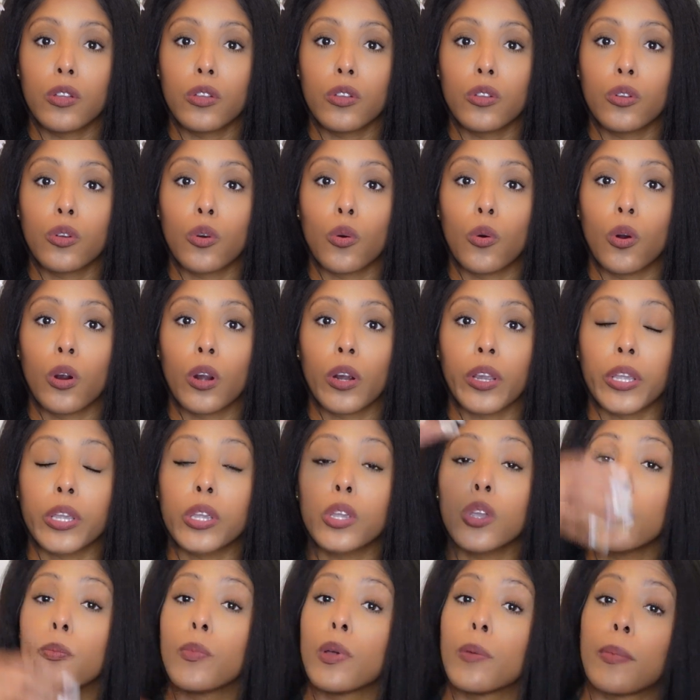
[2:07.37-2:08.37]
your
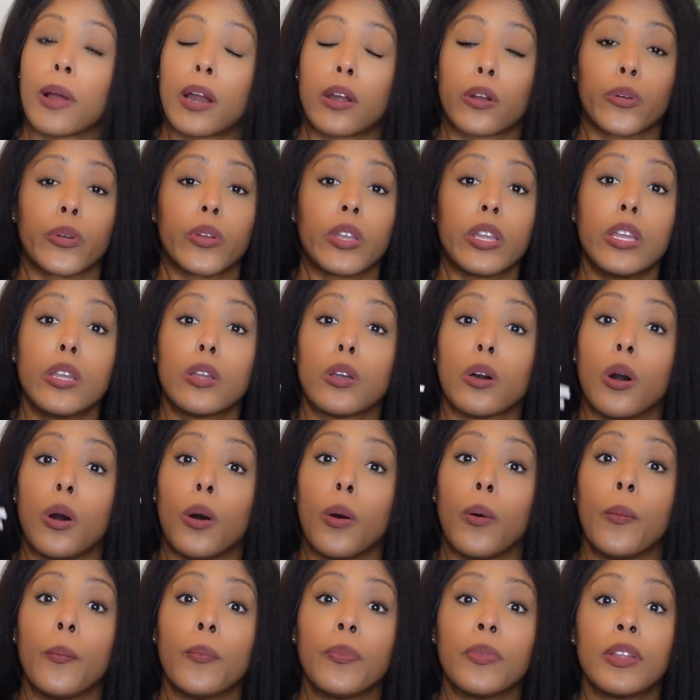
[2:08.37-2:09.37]
human mind or
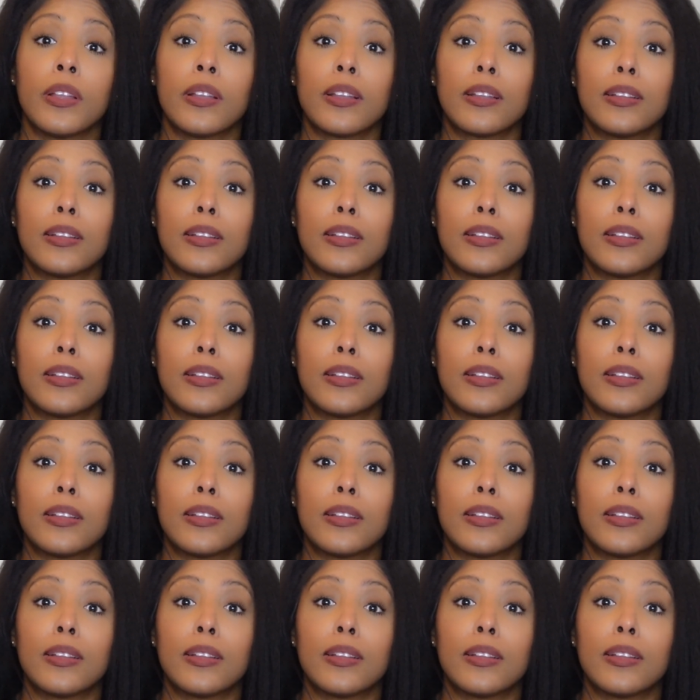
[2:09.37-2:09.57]
ego